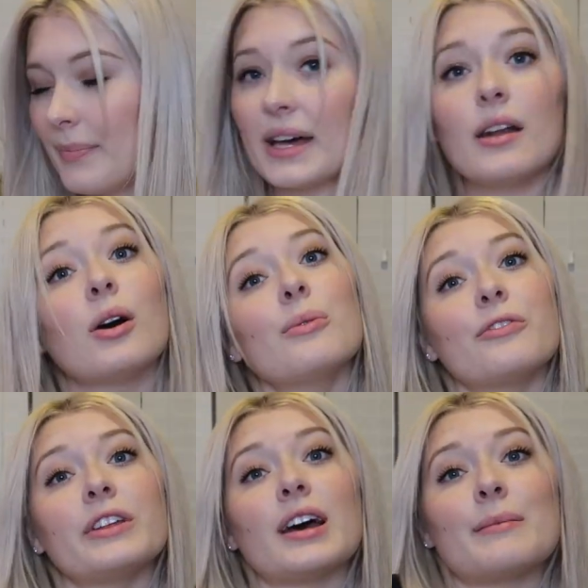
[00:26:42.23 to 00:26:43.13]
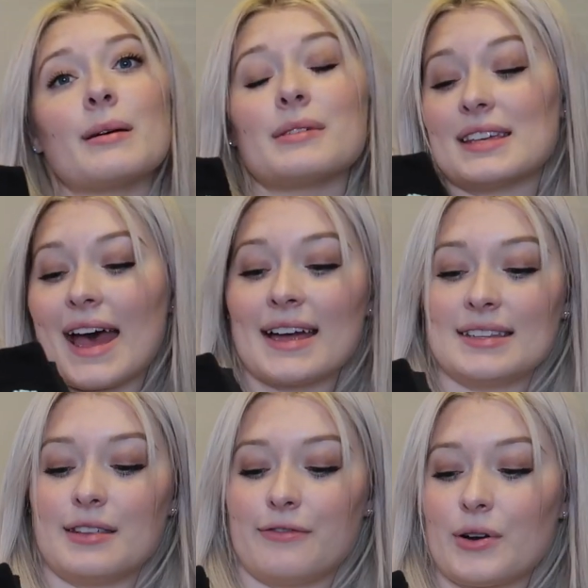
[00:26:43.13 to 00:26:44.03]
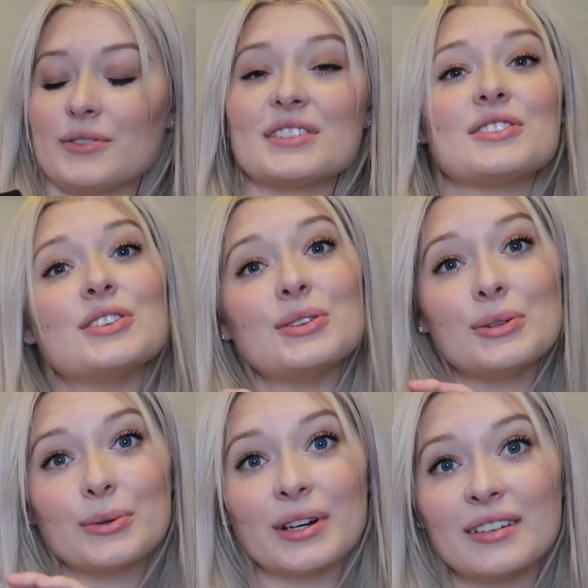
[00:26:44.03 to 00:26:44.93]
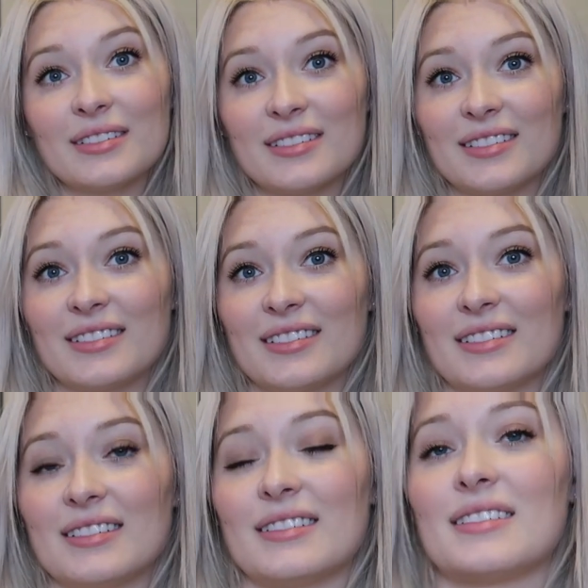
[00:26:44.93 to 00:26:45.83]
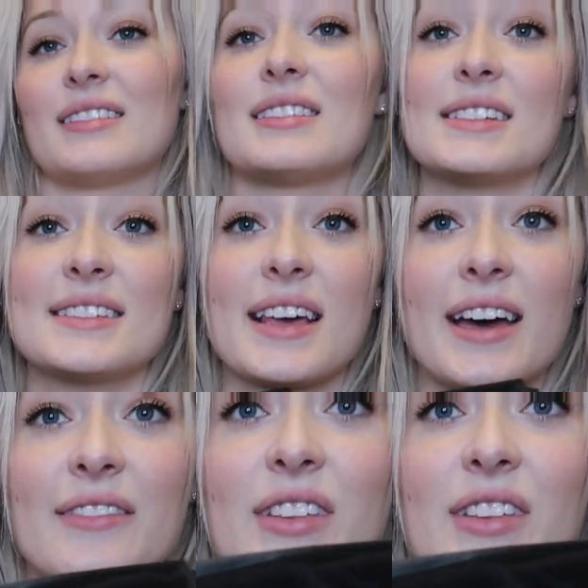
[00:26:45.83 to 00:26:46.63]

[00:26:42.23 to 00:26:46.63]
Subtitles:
But hopefully I'll be able to add to the Frozen 2 side of